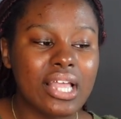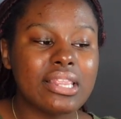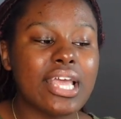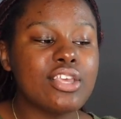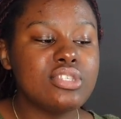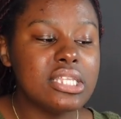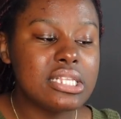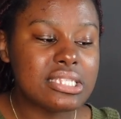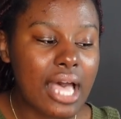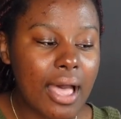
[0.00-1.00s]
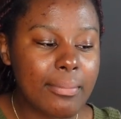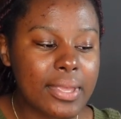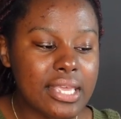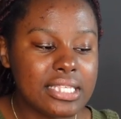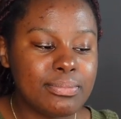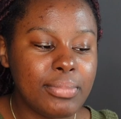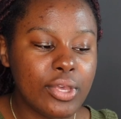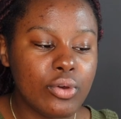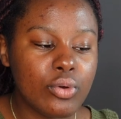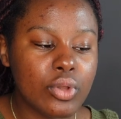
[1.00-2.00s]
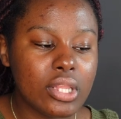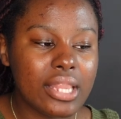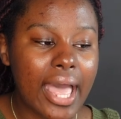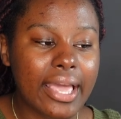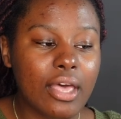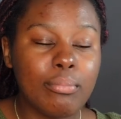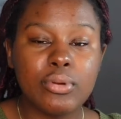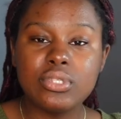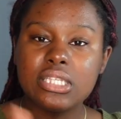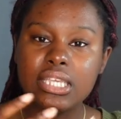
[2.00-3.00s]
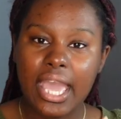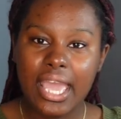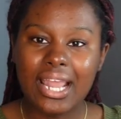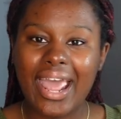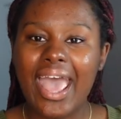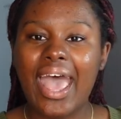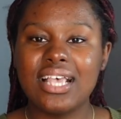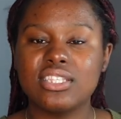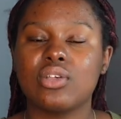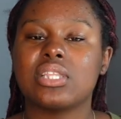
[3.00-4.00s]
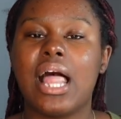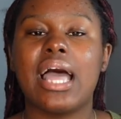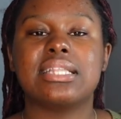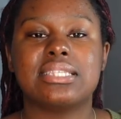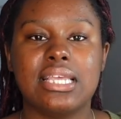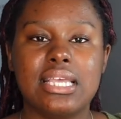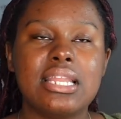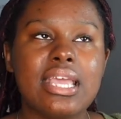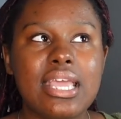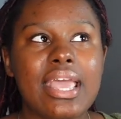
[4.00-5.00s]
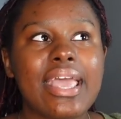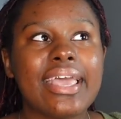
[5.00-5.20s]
Like, you see the top is built like a bustier and it has those lines in it.